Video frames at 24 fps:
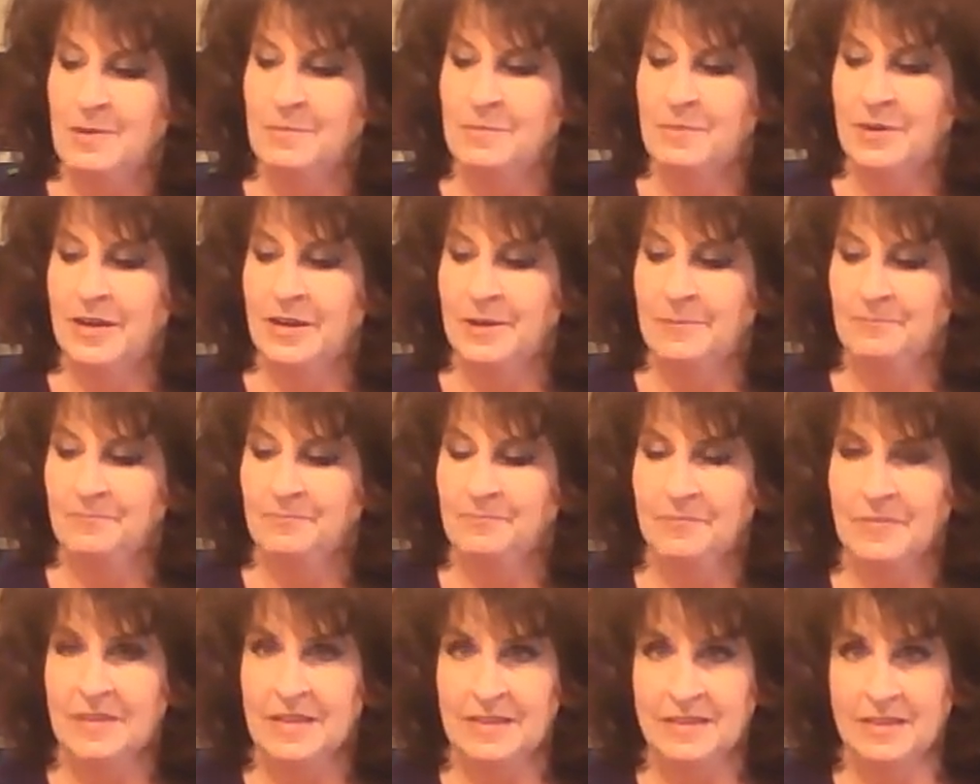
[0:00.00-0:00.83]
But
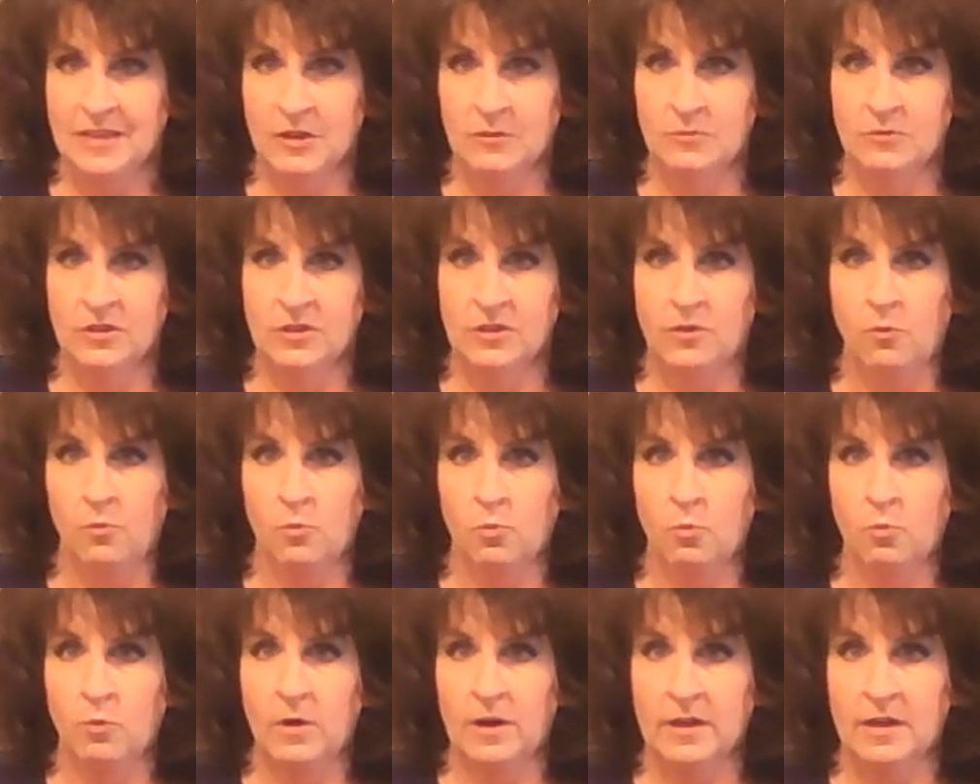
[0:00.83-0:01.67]
start with
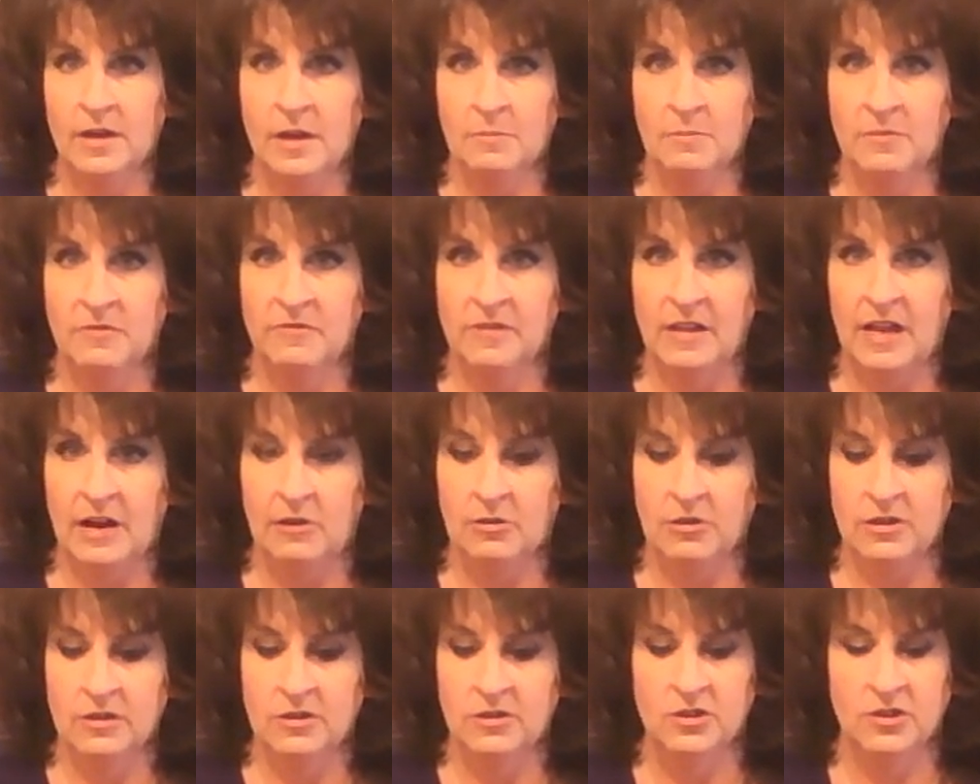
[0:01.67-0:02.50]
1 cup of flour.